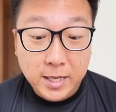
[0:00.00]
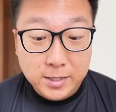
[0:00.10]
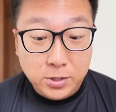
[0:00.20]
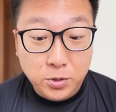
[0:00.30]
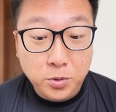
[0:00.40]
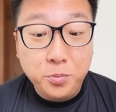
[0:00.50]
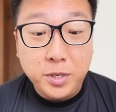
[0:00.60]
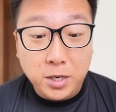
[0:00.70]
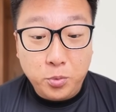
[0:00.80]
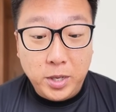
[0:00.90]
Let's go, we
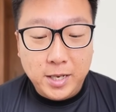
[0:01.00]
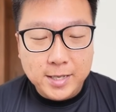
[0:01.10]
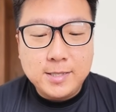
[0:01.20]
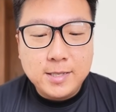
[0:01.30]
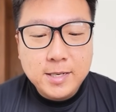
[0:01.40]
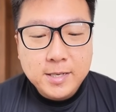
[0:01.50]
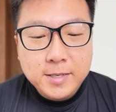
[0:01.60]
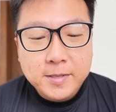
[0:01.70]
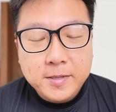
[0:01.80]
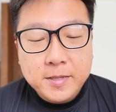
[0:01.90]
gotta win this.
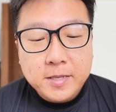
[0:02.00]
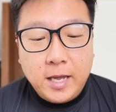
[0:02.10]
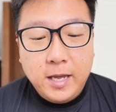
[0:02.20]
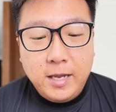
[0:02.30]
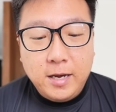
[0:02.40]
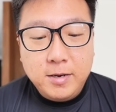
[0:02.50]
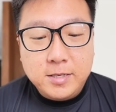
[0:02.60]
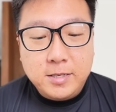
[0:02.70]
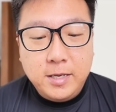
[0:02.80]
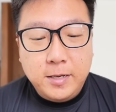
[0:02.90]
Okay, now
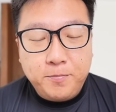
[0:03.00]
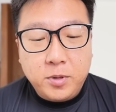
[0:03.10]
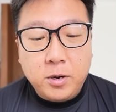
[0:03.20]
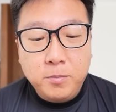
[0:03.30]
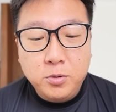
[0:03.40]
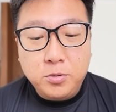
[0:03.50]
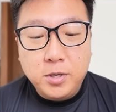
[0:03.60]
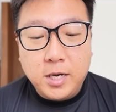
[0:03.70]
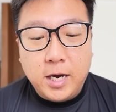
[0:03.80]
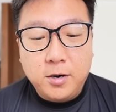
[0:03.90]
let's see. Got Mewtwo
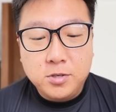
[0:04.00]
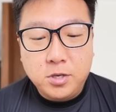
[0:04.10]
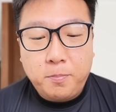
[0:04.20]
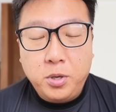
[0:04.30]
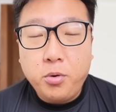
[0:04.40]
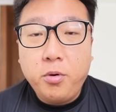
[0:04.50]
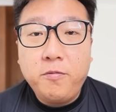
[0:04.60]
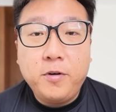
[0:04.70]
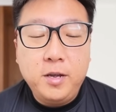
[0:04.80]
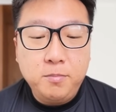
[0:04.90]
in the house. A
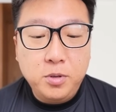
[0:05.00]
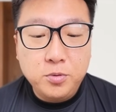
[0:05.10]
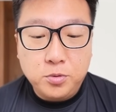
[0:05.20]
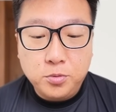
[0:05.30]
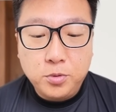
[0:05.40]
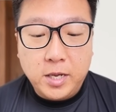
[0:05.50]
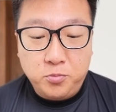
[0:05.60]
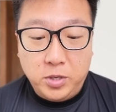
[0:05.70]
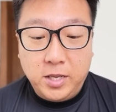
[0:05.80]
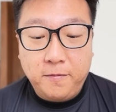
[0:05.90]
purified Mewtwo,
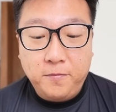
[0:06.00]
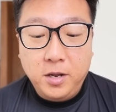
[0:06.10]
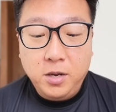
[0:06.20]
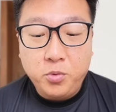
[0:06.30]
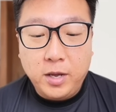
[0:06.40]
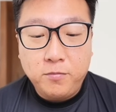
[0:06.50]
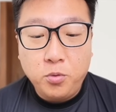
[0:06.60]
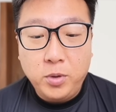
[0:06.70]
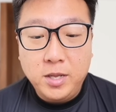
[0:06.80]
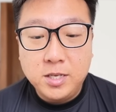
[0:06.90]
and we definitely will have to
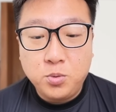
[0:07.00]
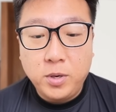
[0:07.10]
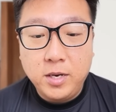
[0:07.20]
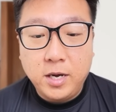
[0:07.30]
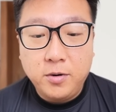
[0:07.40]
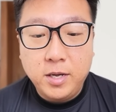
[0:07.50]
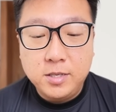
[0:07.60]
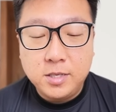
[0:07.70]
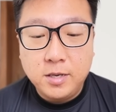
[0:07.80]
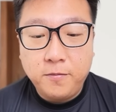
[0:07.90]
win this one now.
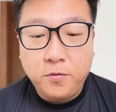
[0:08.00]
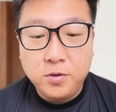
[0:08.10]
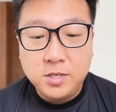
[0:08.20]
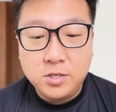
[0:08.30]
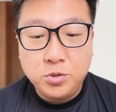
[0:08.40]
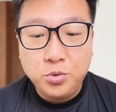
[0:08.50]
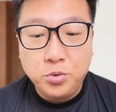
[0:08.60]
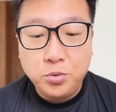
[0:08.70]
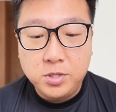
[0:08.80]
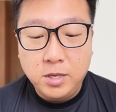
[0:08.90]
It's
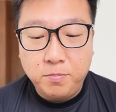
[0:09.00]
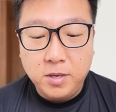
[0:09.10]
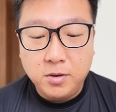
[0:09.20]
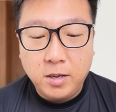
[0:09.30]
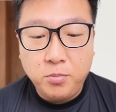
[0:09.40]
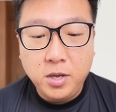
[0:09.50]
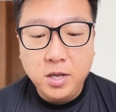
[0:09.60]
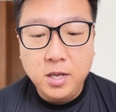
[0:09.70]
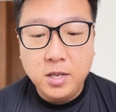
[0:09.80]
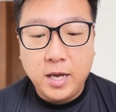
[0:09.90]
4622 CP. Okay,
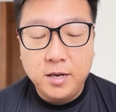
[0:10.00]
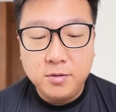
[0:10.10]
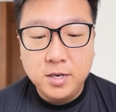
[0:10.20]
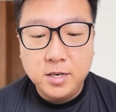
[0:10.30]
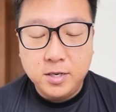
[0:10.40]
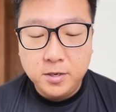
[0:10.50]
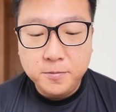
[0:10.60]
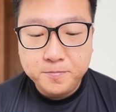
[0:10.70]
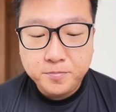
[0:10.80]
bringing in Dialga now.